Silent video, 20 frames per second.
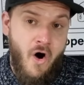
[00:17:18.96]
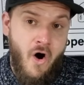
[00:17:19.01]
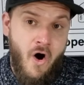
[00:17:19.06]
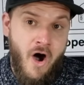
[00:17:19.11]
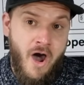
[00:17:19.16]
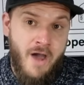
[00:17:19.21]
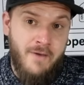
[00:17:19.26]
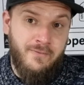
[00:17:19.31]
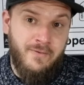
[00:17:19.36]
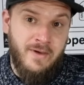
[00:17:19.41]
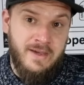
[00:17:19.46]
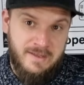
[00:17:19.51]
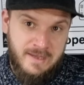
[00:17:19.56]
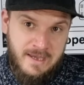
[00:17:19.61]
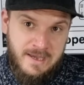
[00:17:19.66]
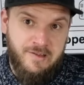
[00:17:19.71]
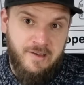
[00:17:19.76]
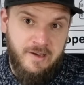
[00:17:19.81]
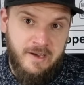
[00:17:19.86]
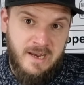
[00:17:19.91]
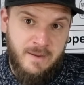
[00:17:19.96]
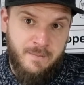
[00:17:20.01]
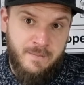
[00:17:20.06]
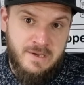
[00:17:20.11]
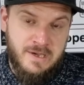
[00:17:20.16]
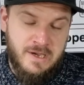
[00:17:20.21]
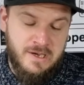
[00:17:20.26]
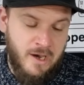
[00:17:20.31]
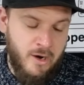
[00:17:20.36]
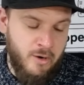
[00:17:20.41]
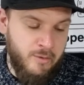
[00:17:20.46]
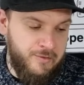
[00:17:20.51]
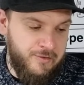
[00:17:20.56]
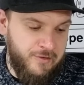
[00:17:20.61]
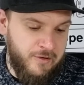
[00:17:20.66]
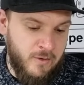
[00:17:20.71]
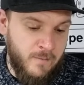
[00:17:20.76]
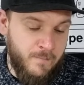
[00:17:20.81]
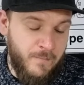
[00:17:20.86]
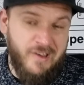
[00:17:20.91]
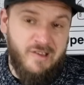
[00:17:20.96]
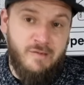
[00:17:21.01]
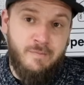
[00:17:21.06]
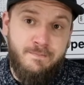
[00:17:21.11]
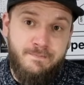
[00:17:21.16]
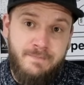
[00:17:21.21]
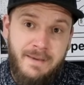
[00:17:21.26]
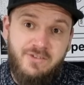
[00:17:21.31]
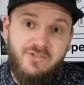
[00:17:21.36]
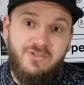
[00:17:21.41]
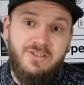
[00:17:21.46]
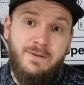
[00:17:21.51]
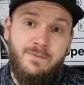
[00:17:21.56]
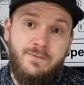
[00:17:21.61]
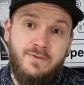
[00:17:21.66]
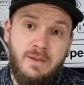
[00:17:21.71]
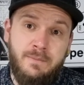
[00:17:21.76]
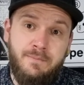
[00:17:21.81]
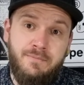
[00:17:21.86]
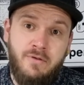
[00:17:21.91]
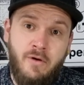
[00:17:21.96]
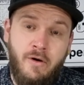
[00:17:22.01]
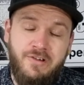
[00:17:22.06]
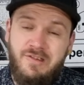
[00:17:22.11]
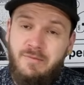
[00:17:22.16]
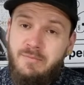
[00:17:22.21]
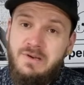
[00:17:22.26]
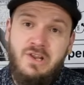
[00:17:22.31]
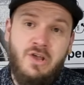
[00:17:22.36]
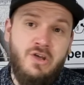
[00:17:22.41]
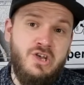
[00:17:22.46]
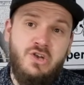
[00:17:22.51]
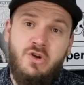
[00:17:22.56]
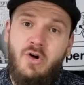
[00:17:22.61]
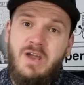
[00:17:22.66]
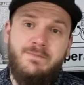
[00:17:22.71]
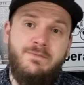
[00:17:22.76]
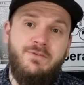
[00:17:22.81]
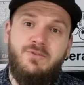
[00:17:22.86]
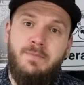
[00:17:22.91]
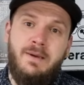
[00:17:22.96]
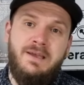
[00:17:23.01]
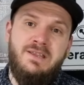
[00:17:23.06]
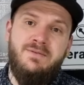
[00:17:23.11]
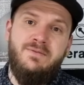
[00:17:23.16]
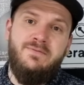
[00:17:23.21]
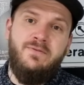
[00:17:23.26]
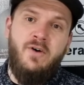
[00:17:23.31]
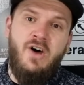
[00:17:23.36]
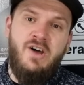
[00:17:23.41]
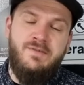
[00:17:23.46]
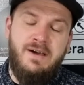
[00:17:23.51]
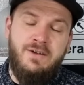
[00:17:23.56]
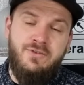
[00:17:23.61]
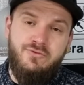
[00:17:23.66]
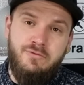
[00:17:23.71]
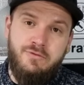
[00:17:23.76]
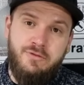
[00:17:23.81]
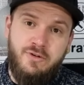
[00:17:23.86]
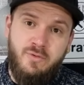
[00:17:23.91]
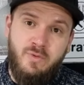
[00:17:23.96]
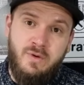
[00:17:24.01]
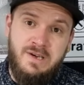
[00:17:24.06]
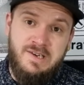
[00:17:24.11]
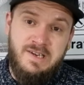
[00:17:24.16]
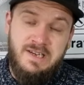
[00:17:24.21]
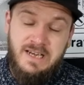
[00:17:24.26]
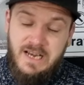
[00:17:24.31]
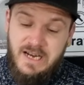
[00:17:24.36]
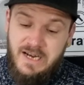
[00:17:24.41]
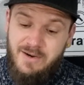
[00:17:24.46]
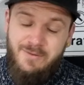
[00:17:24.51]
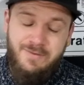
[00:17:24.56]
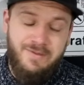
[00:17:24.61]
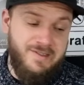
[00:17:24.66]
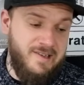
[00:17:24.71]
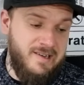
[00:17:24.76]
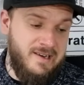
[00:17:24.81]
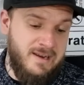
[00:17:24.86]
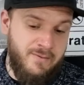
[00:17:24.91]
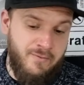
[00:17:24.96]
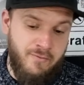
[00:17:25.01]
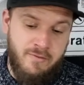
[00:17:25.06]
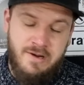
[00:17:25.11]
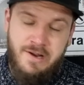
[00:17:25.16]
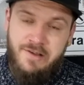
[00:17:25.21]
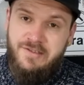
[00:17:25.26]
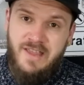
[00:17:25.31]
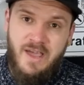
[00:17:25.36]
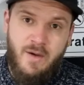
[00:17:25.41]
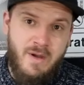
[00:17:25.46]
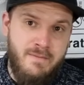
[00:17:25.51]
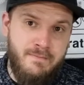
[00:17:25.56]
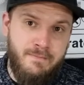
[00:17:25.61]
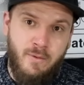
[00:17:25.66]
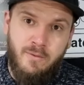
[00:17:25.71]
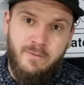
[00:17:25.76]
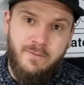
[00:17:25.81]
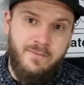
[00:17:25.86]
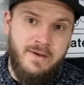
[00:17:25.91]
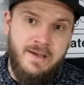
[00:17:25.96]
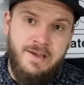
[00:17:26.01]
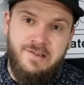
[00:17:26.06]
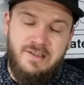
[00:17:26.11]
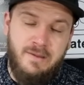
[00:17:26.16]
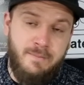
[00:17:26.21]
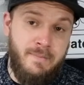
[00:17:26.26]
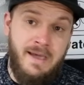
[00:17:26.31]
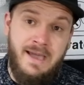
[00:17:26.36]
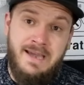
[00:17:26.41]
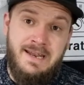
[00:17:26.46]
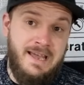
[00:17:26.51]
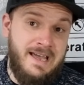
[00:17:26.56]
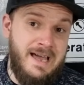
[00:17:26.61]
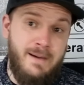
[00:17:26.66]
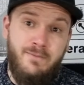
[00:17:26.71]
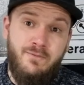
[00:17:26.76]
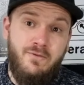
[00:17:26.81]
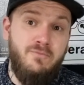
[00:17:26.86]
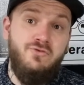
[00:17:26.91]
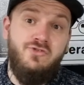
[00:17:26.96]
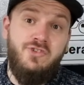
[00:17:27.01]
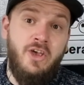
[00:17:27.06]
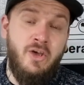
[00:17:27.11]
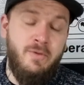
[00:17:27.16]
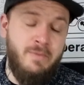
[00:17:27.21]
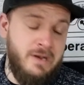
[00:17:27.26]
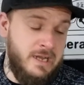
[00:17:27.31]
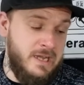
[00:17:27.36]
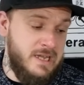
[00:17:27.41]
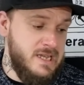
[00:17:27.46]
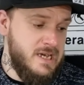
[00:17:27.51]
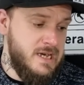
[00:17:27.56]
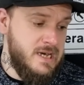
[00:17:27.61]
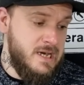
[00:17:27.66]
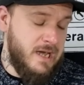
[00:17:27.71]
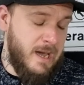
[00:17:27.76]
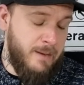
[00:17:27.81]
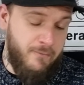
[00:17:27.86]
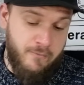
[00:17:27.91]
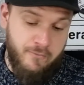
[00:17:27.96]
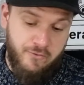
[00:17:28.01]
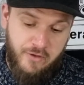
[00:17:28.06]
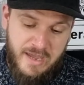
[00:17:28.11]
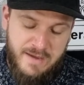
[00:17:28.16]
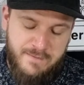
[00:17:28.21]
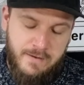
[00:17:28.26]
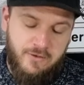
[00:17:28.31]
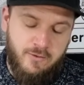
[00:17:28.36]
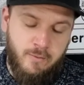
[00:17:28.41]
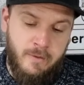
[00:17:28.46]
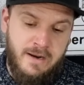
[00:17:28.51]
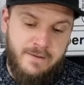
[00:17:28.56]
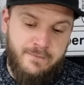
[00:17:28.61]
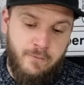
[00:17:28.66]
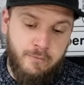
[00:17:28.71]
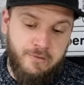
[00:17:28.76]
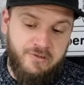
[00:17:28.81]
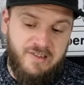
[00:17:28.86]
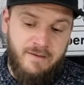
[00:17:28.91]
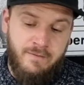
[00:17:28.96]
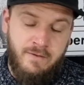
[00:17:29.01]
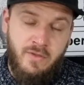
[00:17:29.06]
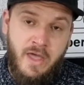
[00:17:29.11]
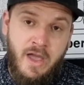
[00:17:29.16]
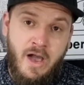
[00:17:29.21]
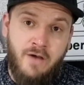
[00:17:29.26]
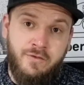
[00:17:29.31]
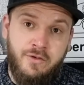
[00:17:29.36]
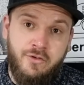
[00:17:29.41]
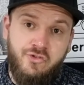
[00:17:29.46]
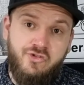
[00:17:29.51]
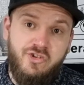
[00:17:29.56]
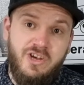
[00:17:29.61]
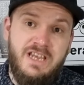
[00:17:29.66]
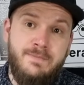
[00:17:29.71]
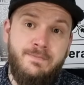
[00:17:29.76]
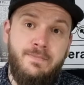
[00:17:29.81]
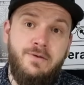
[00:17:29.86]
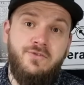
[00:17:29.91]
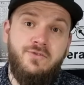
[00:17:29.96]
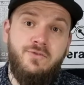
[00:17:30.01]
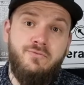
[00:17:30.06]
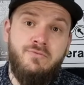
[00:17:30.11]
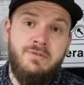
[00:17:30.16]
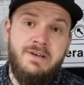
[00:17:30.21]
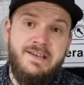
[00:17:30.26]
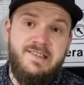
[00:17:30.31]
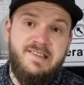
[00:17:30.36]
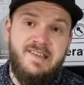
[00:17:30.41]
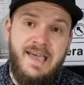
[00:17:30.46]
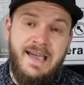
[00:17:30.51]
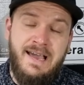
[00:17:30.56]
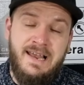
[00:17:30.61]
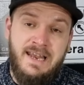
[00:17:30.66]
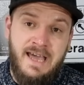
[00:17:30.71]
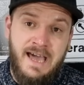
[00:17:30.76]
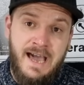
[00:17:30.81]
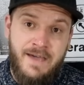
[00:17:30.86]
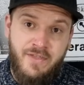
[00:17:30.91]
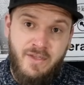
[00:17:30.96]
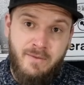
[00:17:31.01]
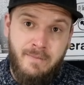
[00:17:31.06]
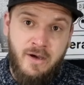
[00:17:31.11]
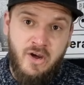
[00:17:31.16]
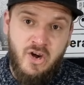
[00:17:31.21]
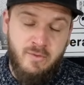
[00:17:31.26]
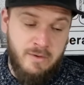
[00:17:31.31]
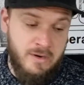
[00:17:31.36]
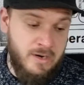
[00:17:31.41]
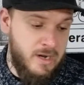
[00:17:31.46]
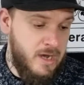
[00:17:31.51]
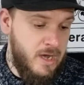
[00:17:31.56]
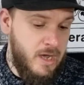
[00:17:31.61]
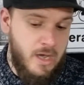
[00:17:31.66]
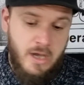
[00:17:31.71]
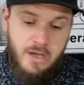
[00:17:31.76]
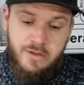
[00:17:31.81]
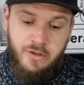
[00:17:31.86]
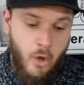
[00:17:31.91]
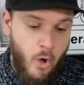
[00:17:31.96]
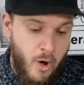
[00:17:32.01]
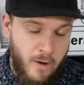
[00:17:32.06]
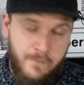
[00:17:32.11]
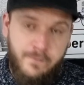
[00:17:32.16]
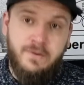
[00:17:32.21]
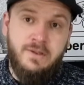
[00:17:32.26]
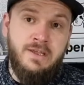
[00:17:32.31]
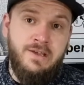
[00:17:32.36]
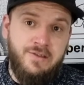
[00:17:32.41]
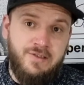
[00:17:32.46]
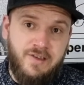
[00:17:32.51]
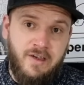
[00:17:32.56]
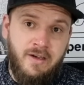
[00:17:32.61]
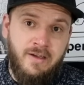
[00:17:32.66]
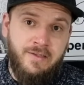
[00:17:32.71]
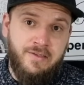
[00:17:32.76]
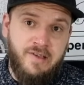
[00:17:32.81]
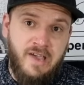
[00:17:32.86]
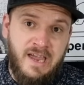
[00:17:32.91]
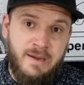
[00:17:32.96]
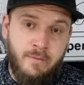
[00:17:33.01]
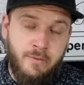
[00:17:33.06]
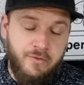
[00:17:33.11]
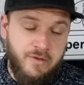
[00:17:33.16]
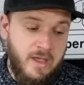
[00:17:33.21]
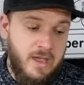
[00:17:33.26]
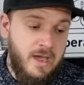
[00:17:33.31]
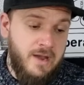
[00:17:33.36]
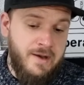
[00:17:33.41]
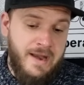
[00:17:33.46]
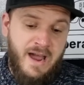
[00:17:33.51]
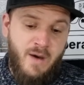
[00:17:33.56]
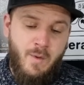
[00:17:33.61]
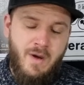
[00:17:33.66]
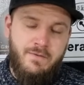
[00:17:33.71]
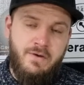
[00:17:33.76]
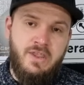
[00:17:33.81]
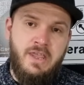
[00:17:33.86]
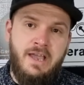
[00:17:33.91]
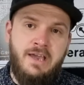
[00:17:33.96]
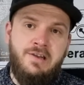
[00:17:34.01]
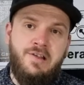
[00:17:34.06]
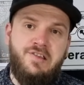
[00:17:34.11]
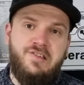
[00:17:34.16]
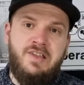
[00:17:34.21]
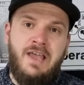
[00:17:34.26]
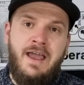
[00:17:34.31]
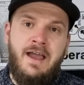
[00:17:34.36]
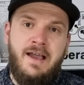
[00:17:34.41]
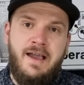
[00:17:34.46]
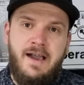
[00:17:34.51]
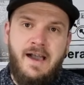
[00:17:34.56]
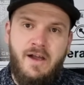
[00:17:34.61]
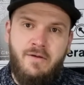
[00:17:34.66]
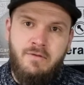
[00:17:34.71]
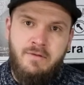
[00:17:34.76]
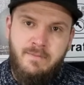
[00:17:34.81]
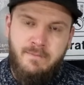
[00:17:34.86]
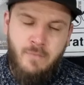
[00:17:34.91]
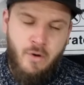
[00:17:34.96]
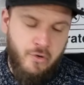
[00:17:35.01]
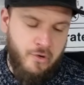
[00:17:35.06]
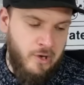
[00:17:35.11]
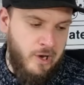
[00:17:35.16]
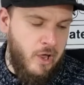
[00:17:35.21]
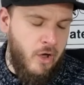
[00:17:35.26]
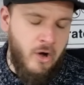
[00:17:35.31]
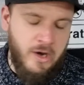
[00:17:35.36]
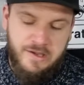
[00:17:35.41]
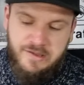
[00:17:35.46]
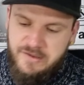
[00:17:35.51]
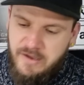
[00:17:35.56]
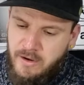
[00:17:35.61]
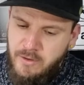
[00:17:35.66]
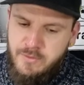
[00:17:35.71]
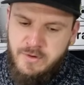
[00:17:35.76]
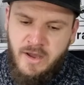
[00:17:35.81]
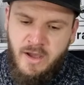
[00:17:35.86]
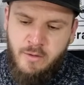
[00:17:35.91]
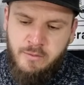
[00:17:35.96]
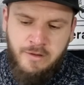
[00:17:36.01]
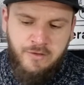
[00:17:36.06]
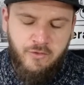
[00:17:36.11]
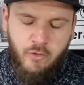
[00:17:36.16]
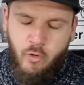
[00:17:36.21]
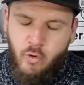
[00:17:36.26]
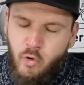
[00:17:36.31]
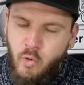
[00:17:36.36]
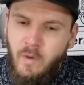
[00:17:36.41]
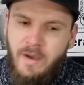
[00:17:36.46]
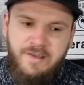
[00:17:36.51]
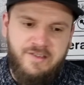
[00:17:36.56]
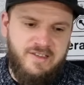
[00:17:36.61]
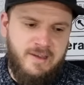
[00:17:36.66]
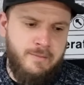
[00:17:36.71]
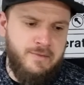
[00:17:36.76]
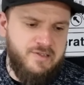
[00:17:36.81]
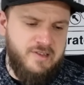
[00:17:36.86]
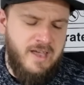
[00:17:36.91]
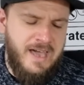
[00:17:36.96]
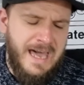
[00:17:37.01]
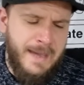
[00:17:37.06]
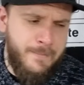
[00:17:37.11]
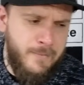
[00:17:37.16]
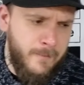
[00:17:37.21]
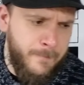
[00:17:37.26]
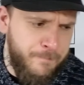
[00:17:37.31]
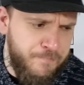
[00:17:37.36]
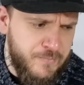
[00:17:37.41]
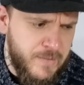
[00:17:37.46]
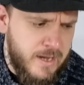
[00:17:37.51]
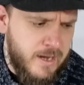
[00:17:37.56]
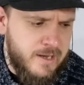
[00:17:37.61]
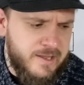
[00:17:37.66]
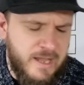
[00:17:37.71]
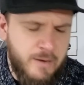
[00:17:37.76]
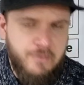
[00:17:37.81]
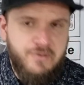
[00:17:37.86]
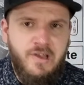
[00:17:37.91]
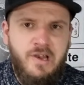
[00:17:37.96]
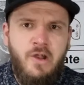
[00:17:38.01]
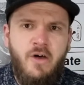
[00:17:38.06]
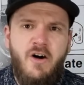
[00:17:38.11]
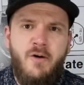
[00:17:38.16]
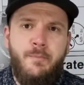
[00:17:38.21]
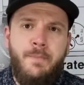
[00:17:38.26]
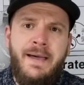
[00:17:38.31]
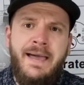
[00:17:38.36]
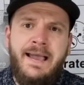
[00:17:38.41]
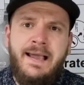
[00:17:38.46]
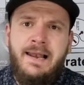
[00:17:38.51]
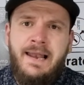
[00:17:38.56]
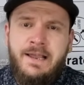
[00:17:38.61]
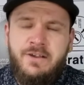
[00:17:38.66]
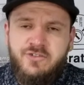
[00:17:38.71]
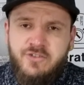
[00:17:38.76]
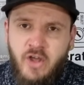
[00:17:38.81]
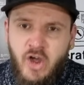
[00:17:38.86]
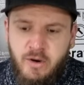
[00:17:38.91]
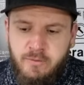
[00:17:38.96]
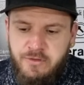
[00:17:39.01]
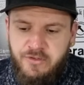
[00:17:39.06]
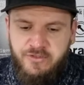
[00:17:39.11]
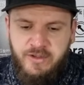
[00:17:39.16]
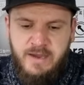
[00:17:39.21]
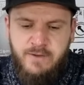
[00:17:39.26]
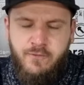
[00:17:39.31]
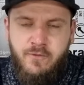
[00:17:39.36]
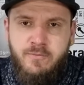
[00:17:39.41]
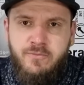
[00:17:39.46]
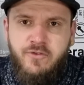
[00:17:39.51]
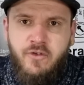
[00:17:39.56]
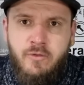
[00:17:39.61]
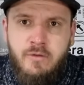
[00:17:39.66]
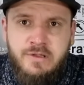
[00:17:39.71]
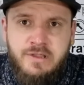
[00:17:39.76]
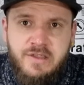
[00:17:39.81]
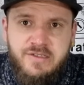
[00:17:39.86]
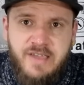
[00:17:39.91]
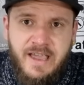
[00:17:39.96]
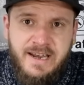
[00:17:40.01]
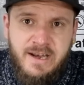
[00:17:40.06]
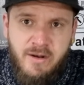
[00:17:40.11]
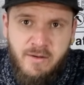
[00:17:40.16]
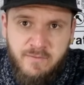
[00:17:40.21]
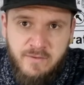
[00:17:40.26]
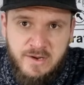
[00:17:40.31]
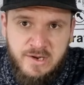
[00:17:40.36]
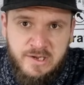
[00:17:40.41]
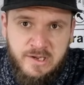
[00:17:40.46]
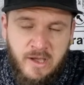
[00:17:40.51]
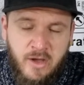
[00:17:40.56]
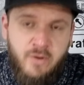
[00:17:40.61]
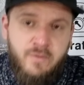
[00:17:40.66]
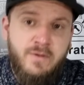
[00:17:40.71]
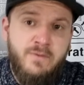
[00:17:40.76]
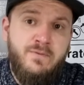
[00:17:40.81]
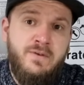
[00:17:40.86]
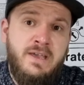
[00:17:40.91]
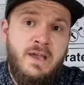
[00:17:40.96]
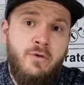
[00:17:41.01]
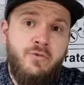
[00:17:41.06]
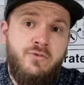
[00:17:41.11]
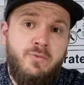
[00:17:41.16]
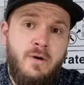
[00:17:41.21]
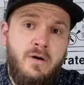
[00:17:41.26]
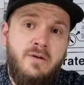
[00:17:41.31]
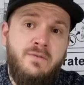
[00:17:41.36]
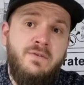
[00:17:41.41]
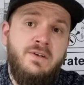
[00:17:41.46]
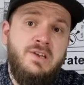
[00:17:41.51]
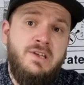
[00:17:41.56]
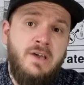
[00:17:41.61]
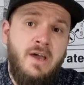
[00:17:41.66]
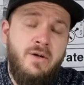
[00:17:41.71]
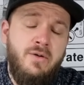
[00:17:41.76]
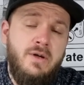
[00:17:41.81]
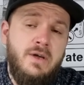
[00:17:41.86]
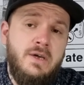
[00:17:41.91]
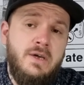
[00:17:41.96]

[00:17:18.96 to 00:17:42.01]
I think these are going to be your go-to, especially for the price. I mean, look, you're not even spending 500 quid, including delivery. There's no import fees to pay. They come from Germany, come from DV247. They are the cheapest retailer at the moment that offer these turntables. Now, whether they're going to stay a current model, I don't know. This always seems to happen. There was a lot of backlash that I received from doing the Denon video, the VL12 video.